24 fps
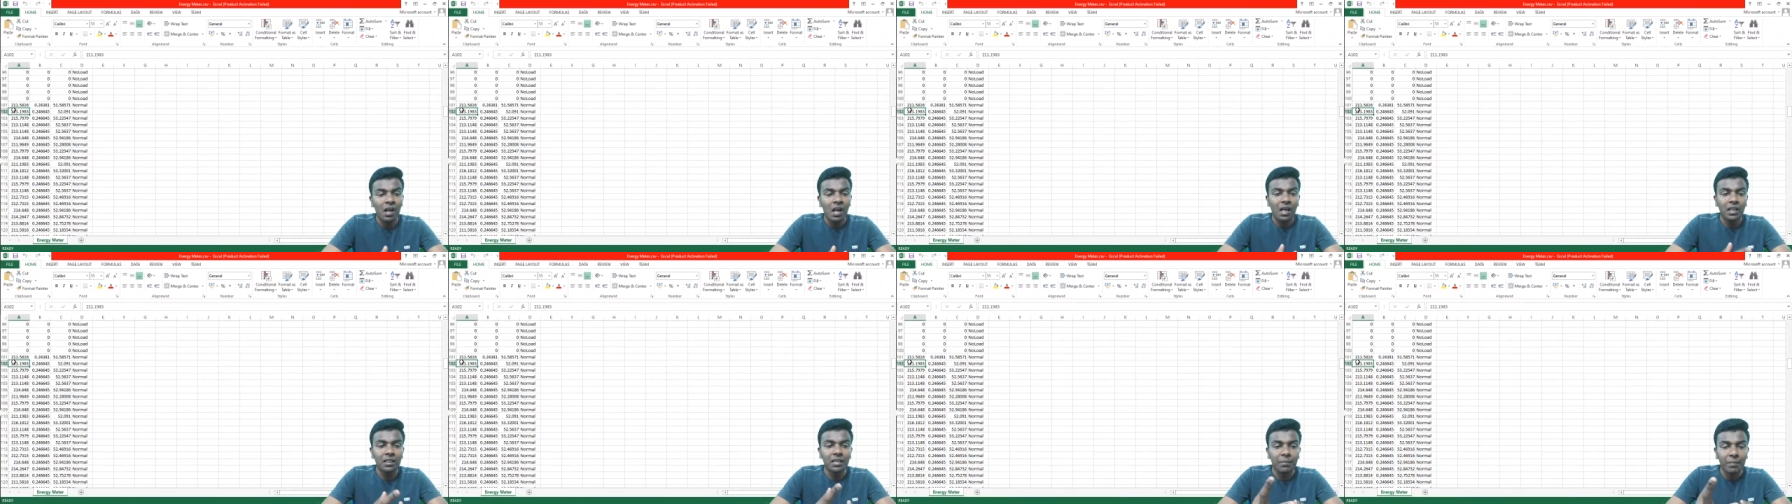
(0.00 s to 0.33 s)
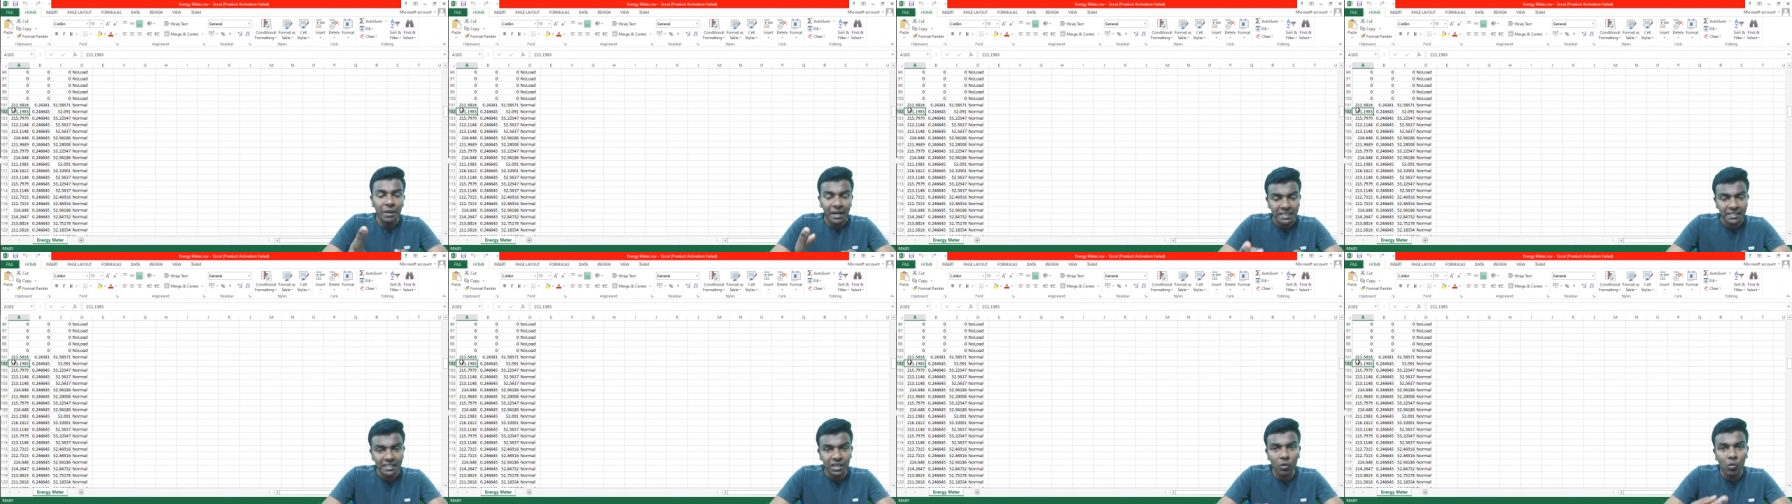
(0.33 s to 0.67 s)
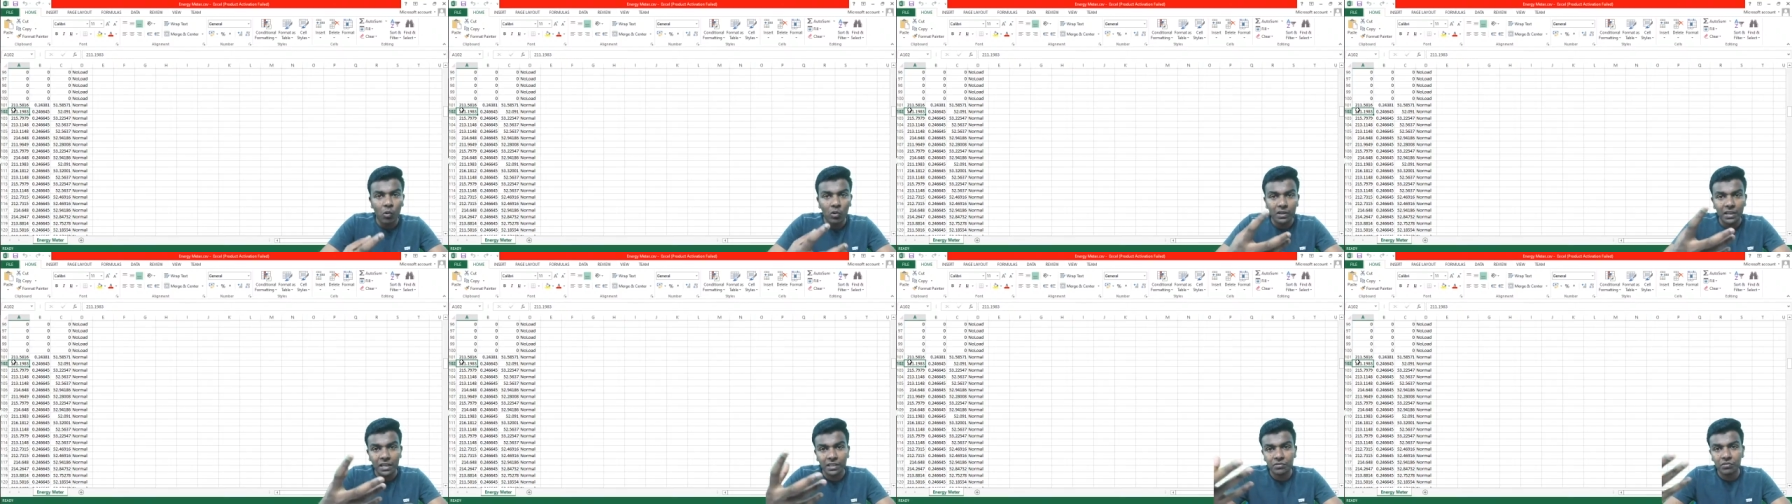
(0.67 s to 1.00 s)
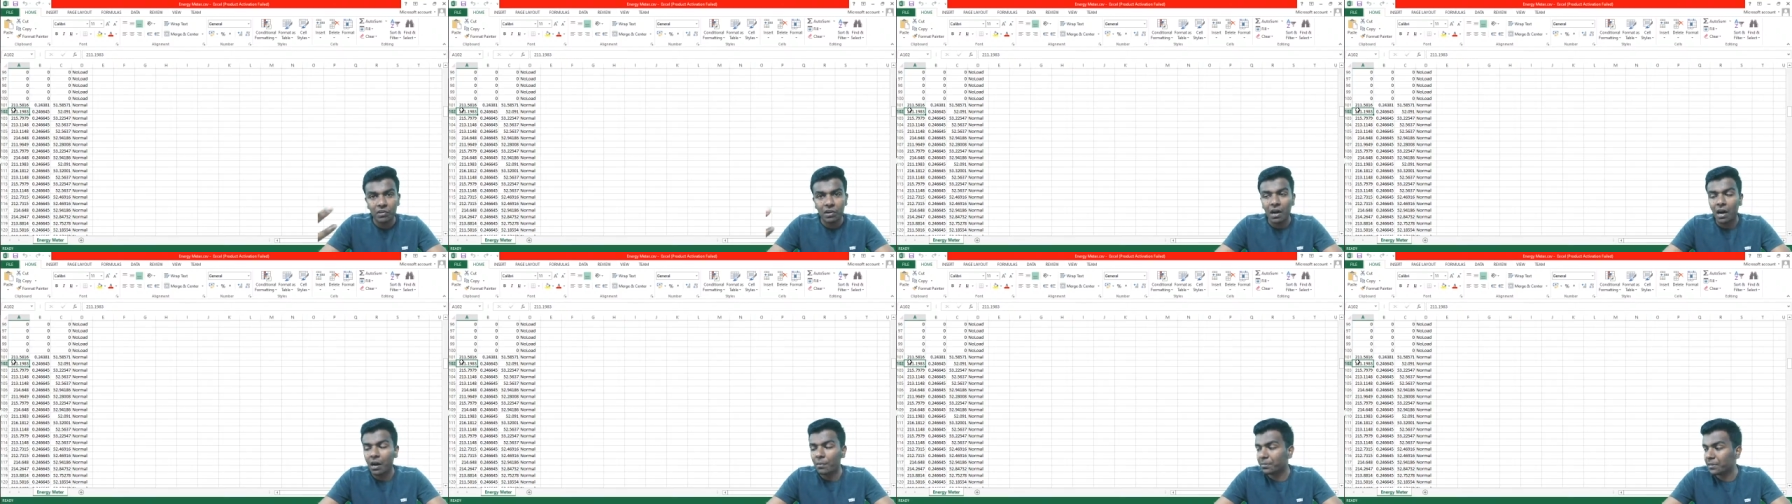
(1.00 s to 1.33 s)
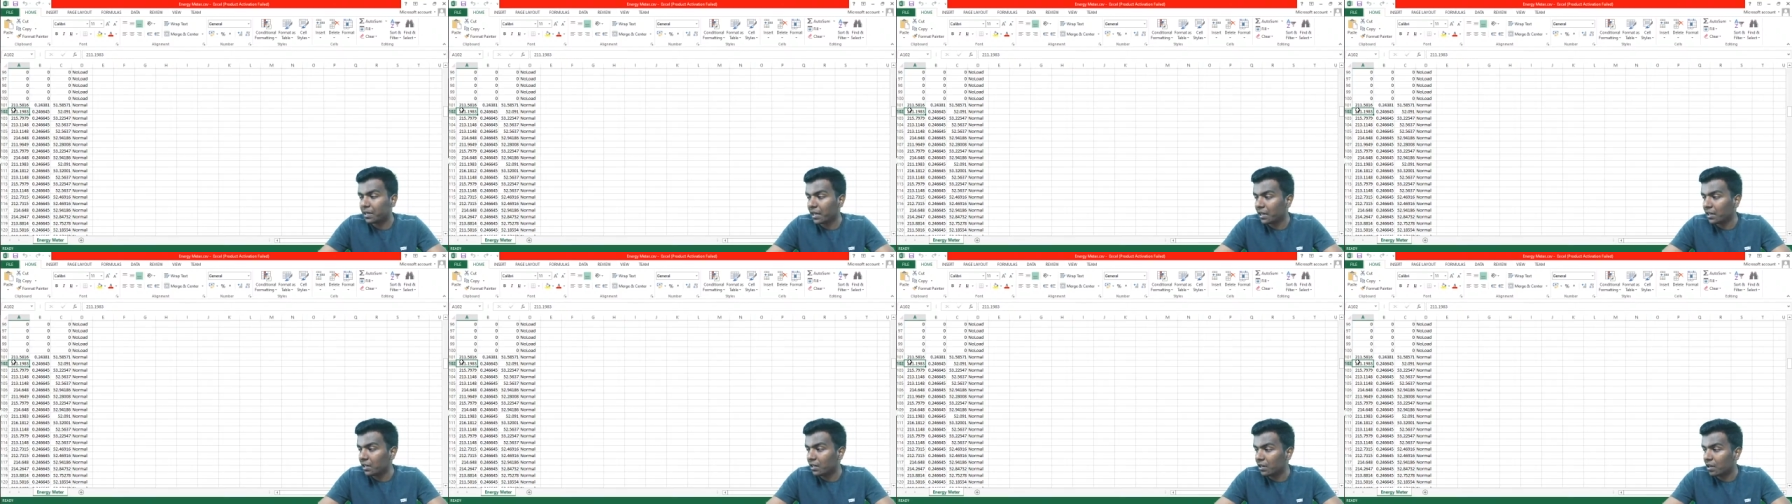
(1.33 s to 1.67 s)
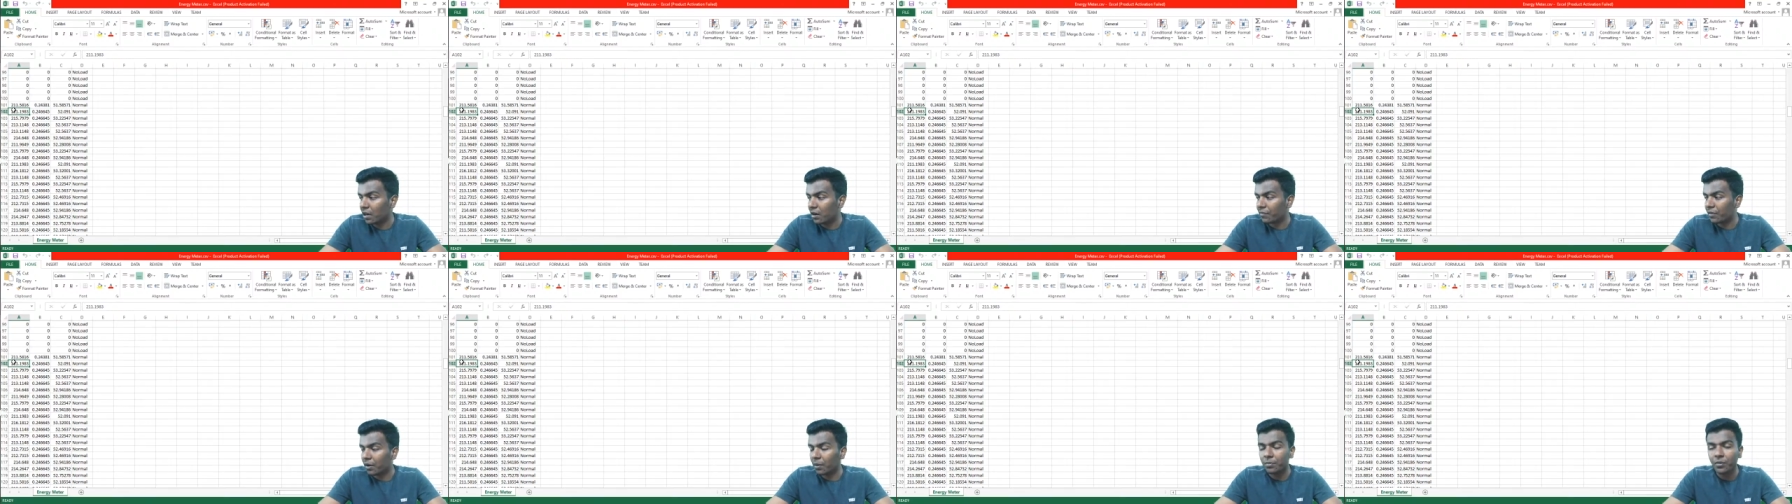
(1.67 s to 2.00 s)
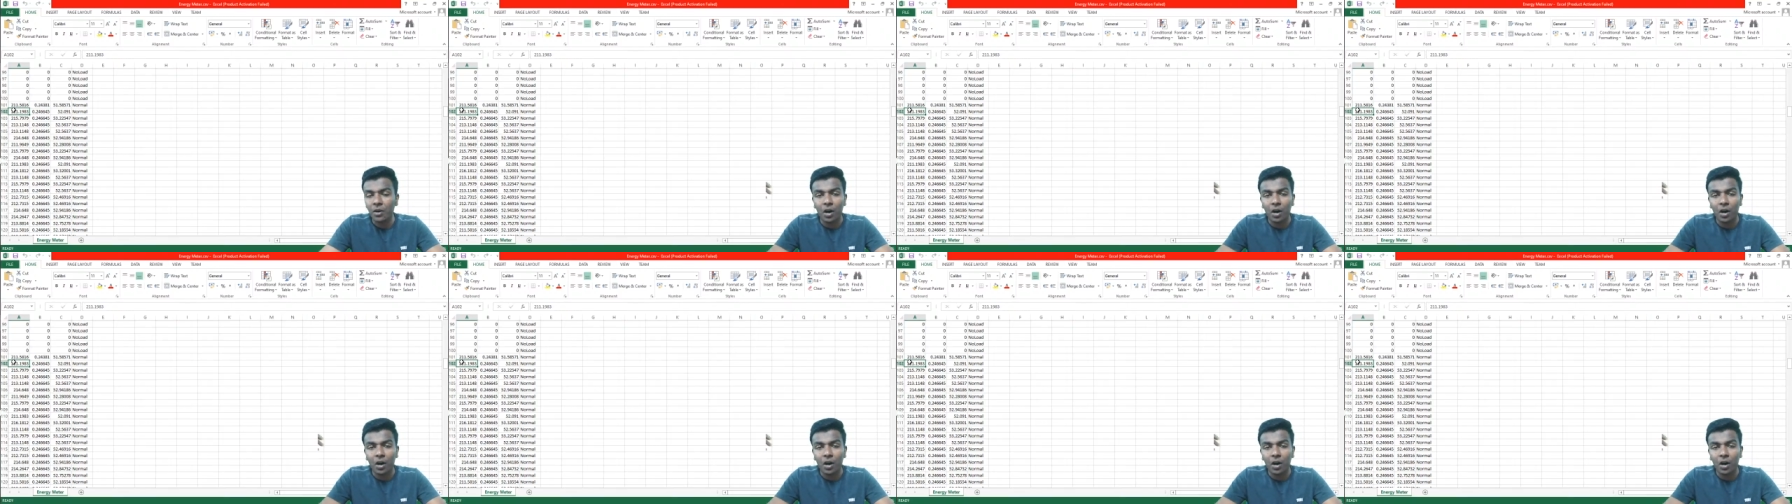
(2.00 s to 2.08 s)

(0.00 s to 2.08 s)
the basic voltage we obtained from